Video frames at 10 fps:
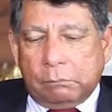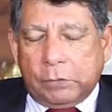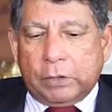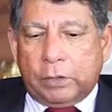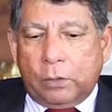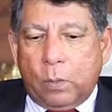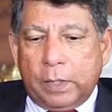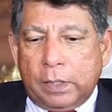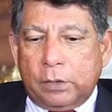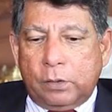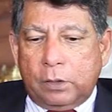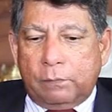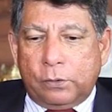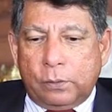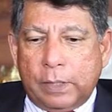they still want each
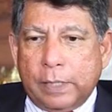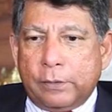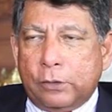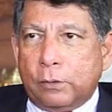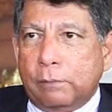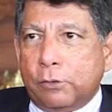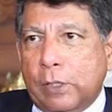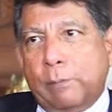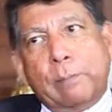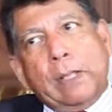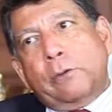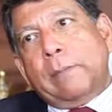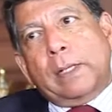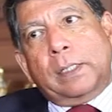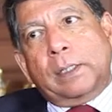individual country to give the same amount of
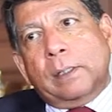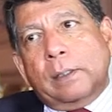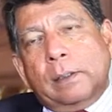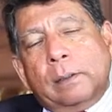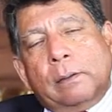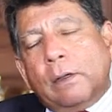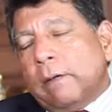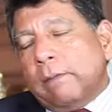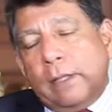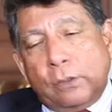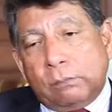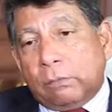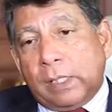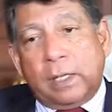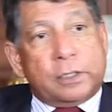money. Okay, fine,
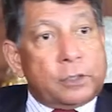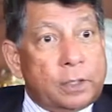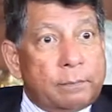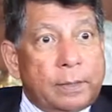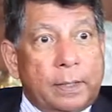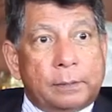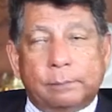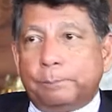we can't disturb that.